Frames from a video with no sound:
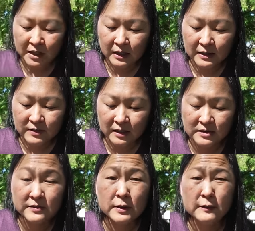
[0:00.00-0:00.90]
I like that,
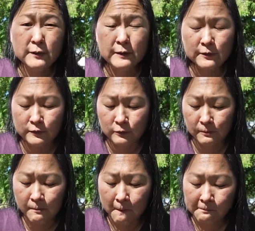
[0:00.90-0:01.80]
that's very flavorful.
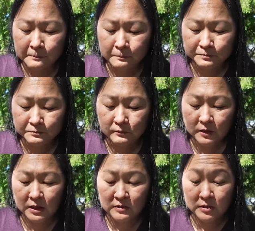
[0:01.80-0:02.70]

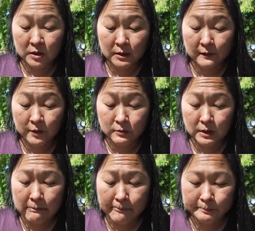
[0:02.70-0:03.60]
It's got a very